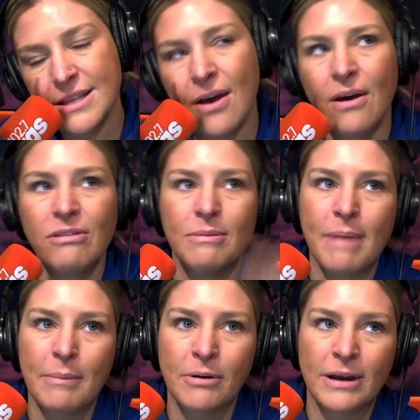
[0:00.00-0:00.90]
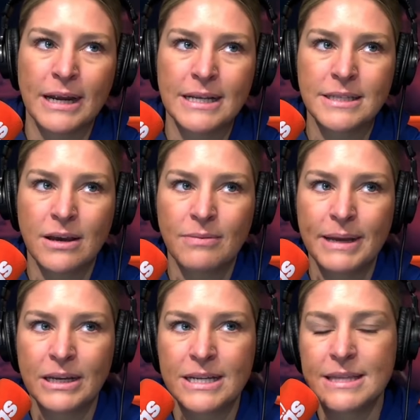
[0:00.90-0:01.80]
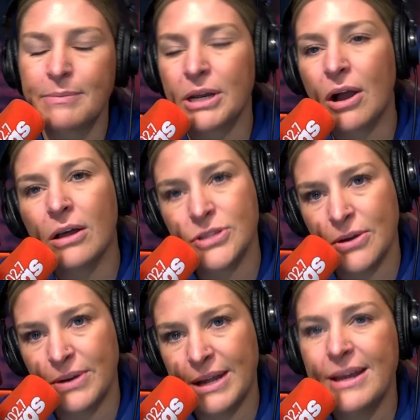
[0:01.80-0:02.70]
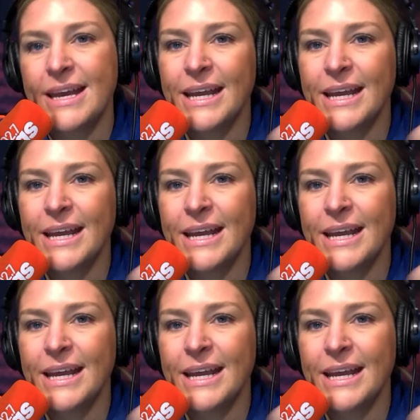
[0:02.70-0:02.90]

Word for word: Oh, the memories. Oh, my goodness. I'm going to call Tony.